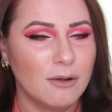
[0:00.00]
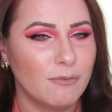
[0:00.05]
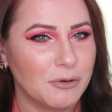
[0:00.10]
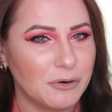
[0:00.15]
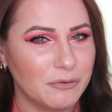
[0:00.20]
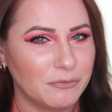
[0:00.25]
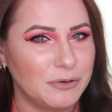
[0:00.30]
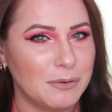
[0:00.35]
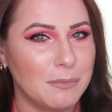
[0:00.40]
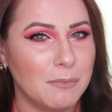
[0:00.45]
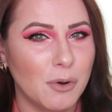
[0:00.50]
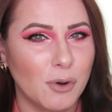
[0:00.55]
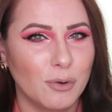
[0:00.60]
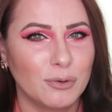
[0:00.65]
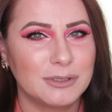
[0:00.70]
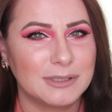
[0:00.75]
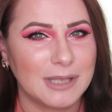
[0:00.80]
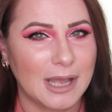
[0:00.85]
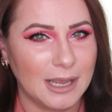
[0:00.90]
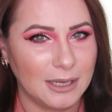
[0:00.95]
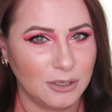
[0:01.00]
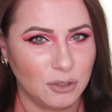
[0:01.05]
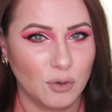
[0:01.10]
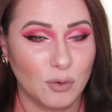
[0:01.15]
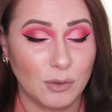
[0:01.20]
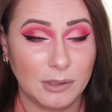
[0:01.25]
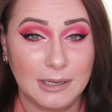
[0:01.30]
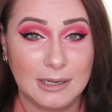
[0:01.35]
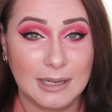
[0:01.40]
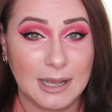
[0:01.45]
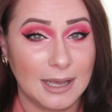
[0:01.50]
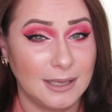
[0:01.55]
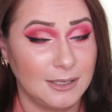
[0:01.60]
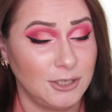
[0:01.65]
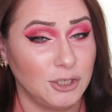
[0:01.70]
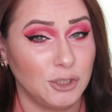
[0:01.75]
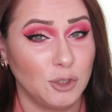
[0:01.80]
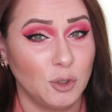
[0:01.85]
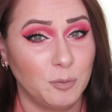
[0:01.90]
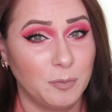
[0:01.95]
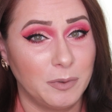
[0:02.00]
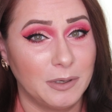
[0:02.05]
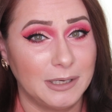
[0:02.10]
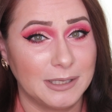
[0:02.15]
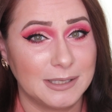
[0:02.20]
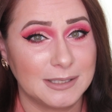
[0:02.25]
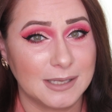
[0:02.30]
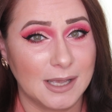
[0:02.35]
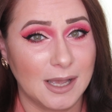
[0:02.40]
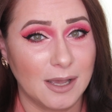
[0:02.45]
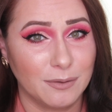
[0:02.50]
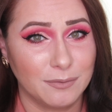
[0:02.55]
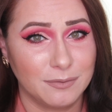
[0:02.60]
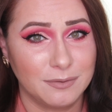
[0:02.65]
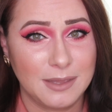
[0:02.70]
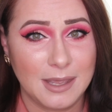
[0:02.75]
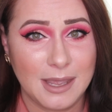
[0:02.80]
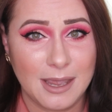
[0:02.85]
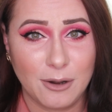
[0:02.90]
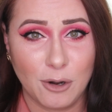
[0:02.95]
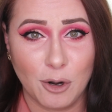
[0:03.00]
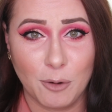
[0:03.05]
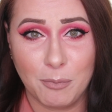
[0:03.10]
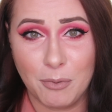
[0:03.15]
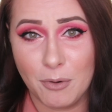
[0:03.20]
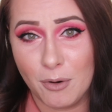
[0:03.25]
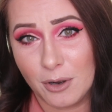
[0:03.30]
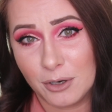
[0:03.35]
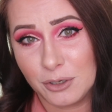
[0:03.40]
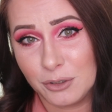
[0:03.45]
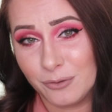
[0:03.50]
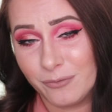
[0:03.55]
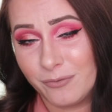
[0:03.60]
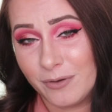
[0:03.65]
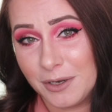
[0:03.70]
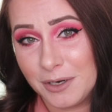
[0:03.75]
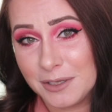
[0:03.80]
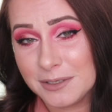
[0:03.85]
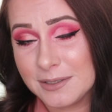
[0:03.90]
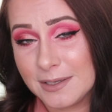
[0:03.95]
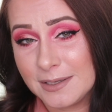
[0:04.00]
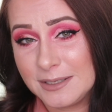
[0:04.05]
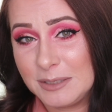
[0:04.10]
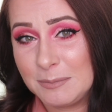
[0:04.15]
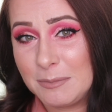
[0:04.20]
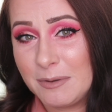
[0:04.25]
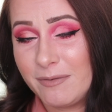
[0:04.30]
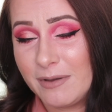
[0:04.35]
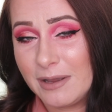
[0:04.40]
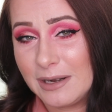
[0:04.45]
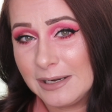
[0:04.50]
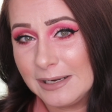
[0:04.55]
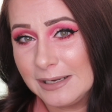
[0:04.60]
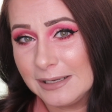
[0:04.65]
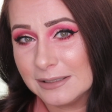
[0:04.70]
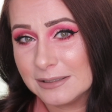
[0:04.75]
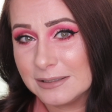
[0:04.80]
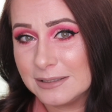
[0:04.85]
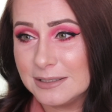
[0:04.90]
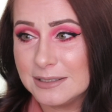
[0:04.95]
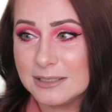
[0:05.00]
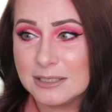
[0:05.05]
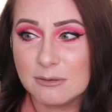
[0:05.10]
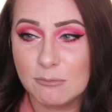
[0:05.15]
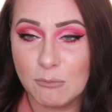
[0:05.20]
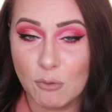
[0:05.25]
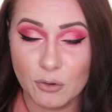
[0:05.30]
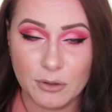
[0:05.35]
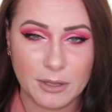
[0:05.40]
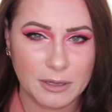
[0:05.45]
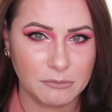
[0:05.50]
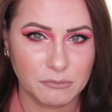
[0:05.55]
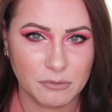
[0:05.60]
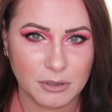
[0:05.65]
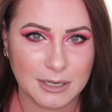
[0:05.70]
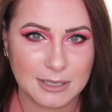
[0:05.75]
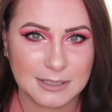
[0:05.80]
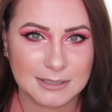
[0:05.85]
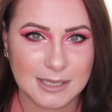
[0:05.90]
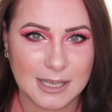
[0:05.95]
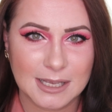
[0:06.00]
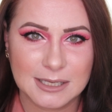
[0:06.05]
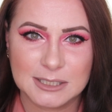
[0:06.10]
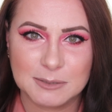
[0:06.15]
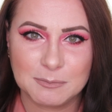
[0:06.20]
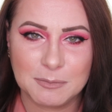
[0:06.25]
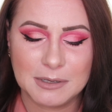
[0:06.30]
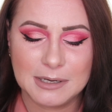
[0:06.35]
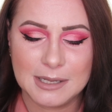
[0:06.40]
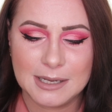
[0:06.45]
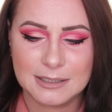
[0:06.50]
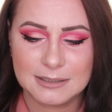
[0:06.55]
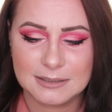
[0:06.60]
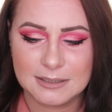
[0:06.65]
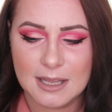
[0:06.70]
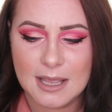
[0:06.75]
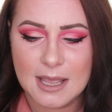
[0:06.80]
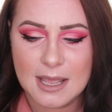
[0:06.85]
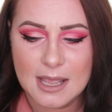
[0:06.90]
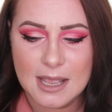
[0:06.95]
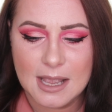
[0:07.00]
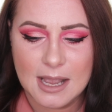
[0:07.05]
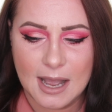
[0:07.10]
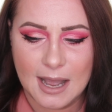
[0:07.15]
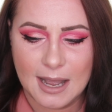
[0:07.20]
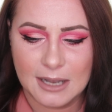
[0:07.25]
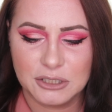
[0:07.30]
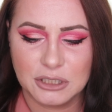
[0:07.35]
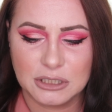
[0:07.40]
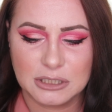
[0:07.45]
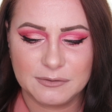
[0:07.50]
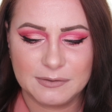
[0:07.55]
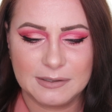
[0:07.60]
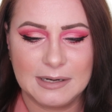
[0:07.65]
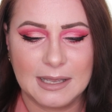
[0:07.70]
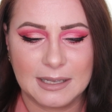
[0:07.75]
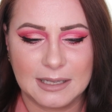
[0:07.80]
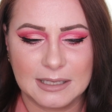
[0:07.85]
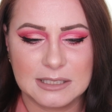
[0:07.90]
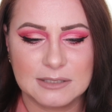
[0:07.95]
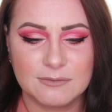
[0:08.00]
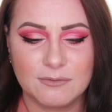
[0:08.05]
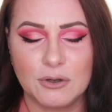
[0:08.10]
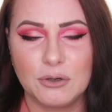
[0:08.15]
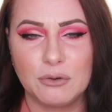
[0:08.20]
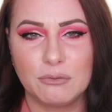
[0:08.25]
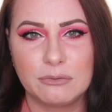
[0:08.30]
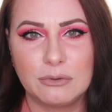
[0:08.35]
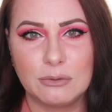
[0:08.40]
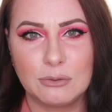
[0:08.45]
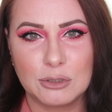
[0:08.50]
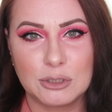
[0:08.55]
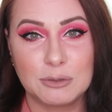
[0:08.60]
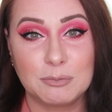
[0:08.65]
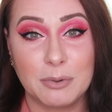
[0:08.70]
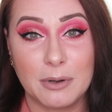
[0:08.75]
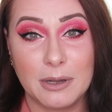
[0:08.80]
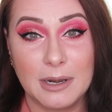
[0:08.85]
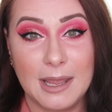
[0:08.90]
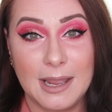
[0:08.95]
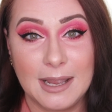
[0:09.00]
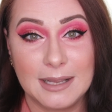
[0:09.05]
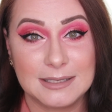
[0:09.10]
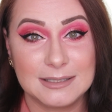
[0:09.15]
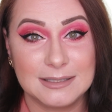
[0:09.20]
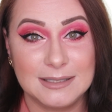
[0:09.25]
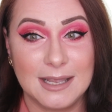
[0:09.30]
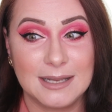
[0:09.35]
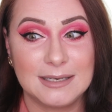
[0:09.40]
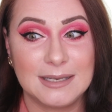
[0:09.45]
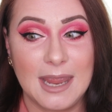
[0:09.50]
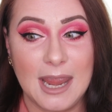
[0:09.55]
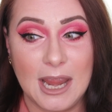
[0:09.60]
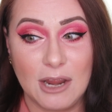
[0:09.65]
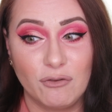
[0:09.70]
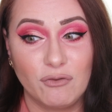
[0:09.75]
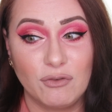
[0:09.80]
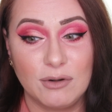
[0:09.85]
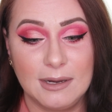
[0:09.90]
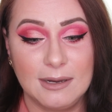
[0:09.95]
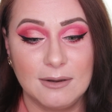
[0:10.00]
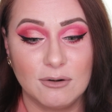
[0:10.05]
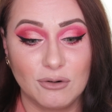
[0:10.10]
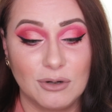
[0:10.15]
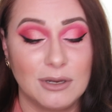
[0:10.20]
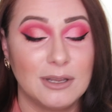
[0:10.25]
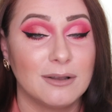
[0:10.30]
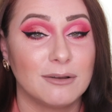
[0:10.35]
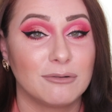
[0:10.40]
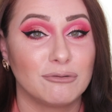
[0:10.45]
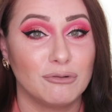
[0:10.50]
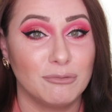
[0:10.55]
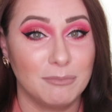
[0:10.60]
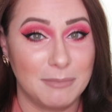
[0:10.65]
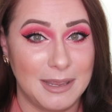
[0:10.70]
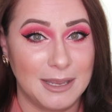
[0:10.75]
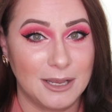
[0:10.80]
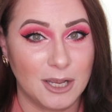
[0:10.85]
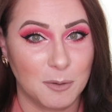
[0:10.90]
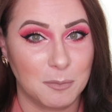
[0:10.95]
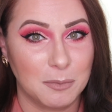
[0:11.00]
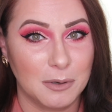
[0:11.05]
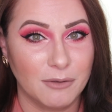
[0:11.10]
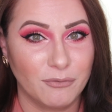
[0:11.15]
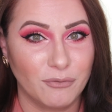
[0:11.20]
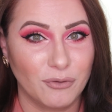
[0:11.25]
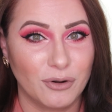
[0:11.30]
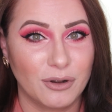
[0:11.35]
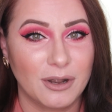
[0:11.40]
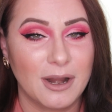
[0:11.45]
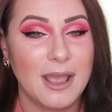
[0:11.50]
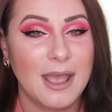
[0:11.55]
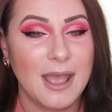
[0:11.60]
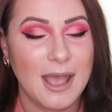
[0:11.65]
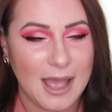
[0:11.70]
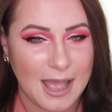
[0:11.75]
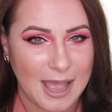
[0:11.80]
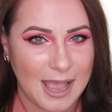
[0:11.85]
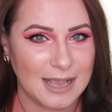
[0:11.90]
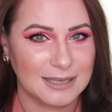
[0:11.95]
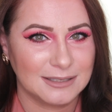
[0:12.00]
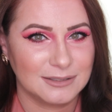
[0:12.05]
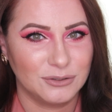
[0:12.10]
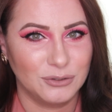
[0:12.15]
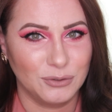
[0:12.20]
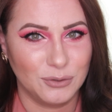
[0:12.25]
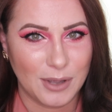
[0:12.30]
one of the most iconic eyeshadow palettes out there, a part of Anastasia Beverly Hills' Modern Renaissance palette. I just feel like it's one of those palettes that every real makeup lover has to